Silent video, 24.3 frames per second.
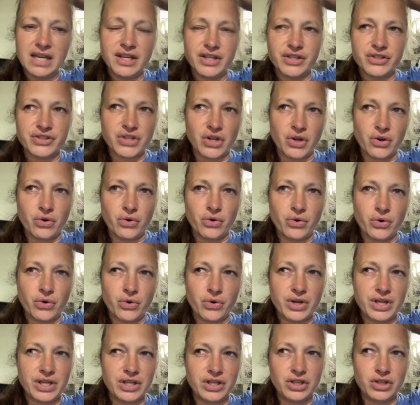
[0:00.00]

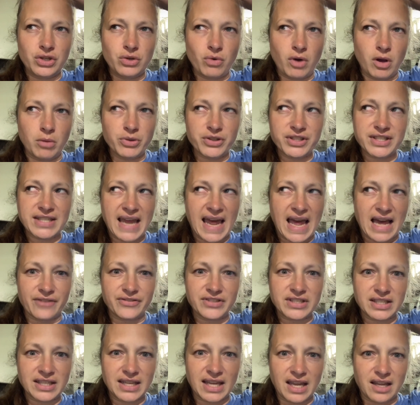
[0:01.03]
So you almost have
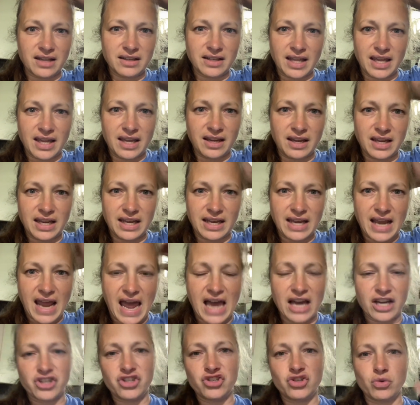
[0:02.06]
to get like an
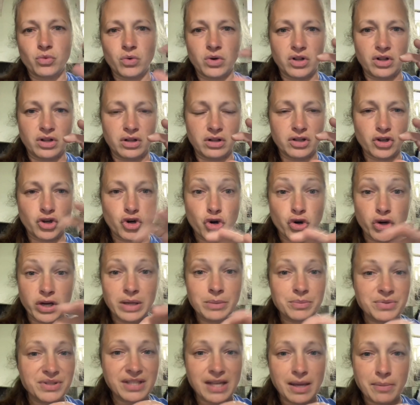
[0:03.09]
actual
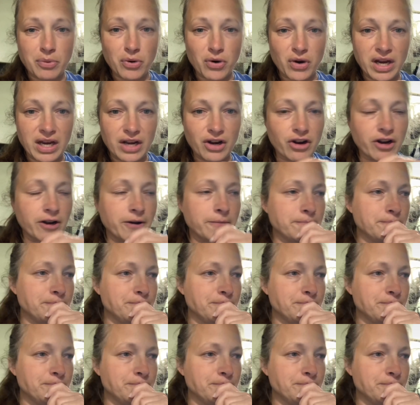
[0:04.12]
cream separator,